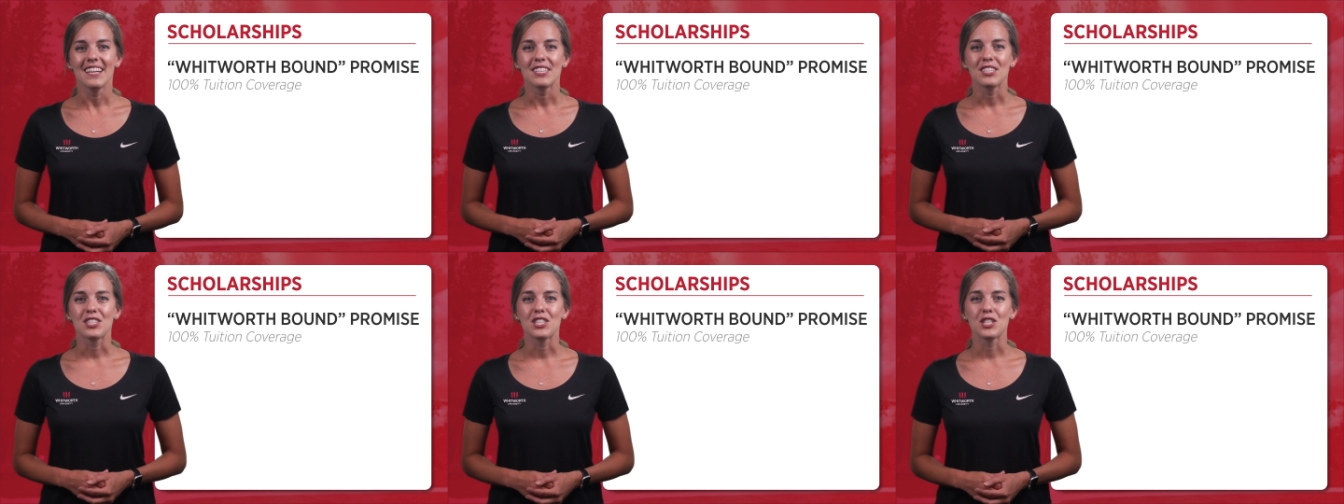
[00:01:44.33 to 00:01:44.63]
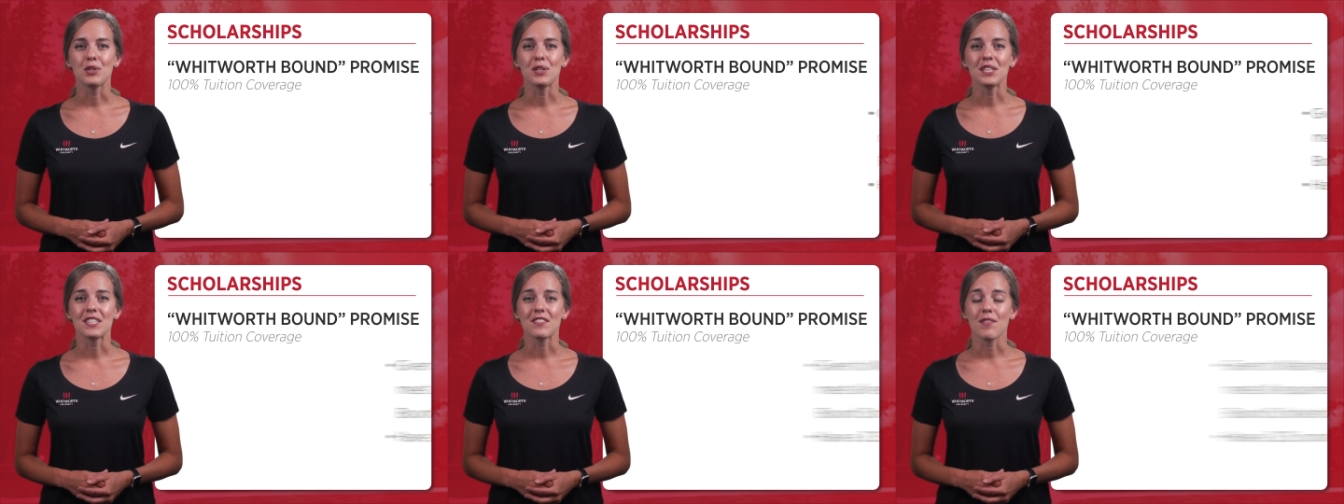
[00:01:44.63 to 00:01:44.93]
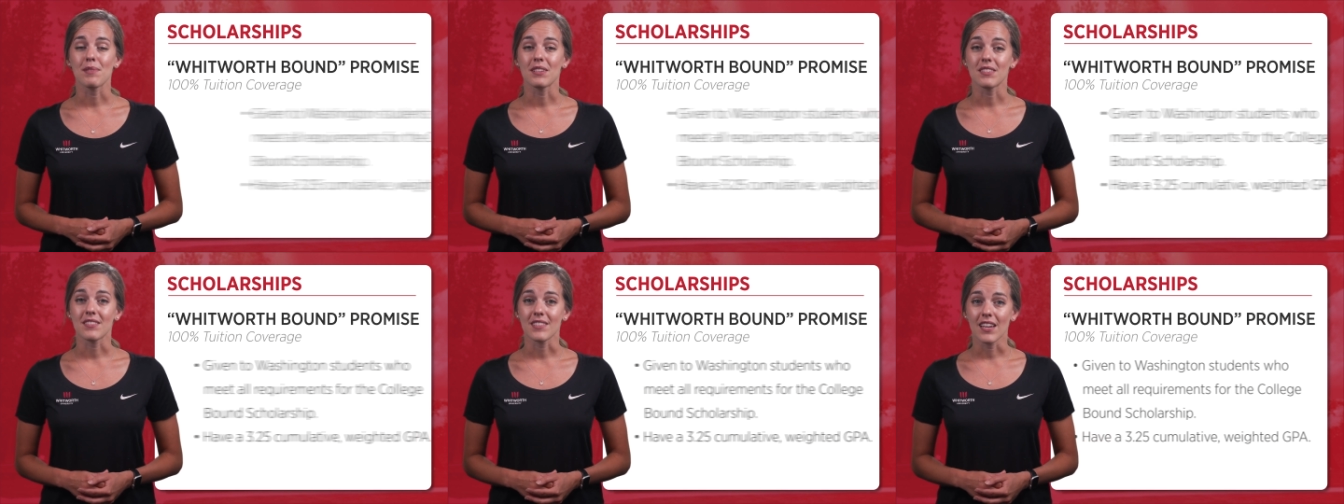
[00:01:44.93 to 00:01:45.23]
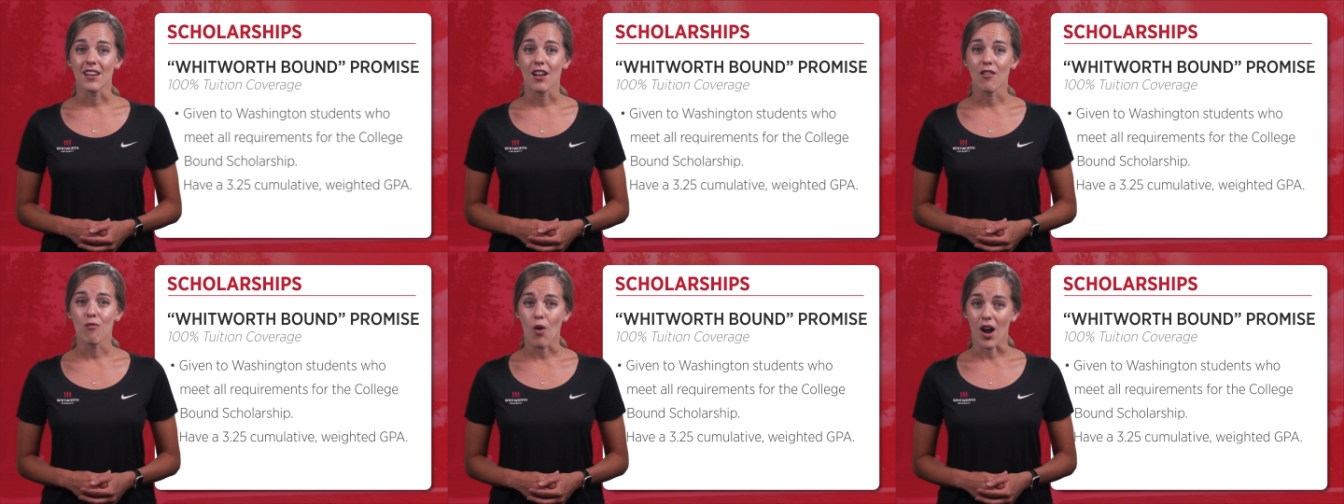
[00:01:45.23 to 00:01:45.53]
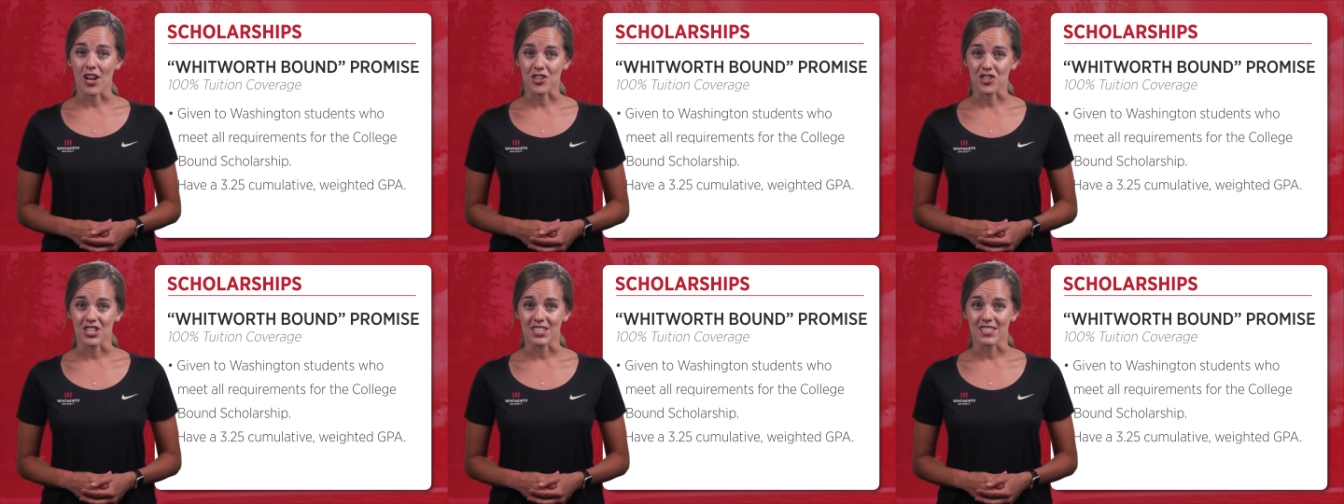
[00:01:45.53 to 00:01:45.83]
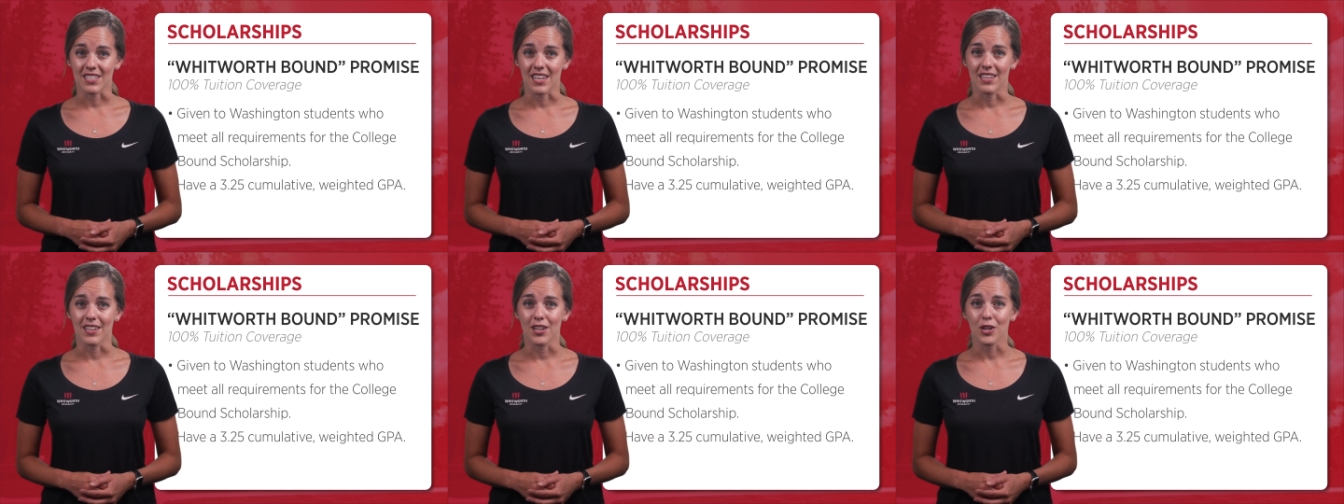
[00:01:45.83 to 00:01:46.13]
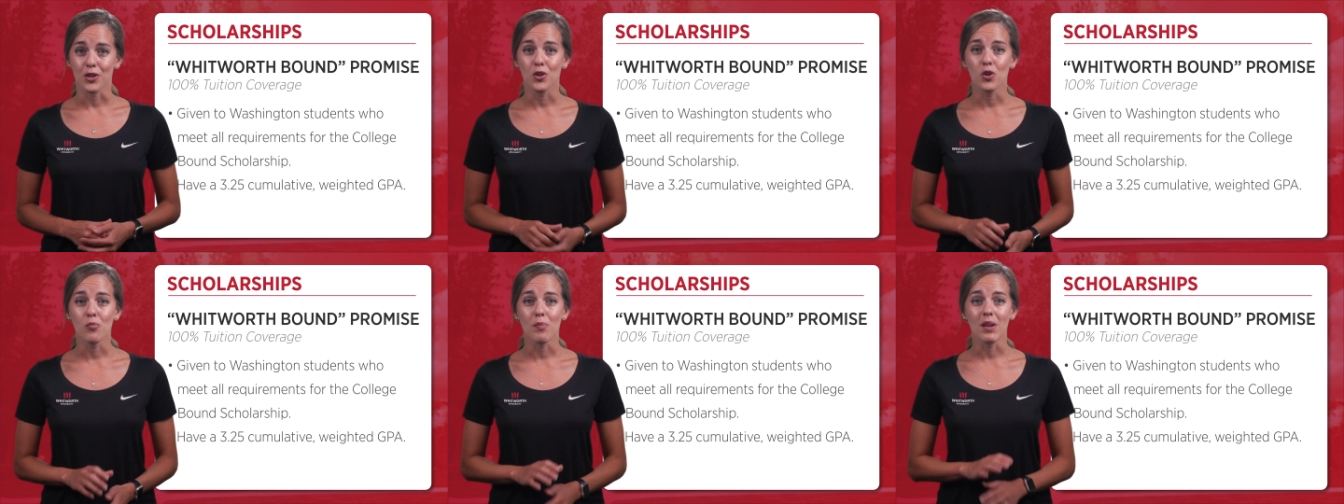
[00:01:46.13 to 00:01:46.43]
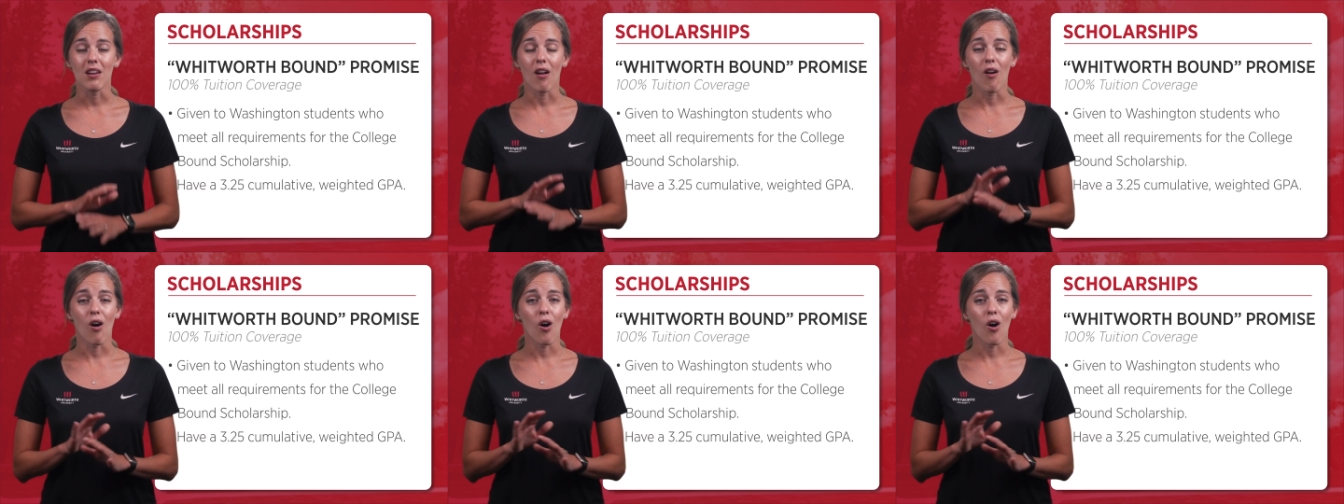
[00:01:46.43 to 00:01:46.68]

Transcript: Students from the state of Washington who meet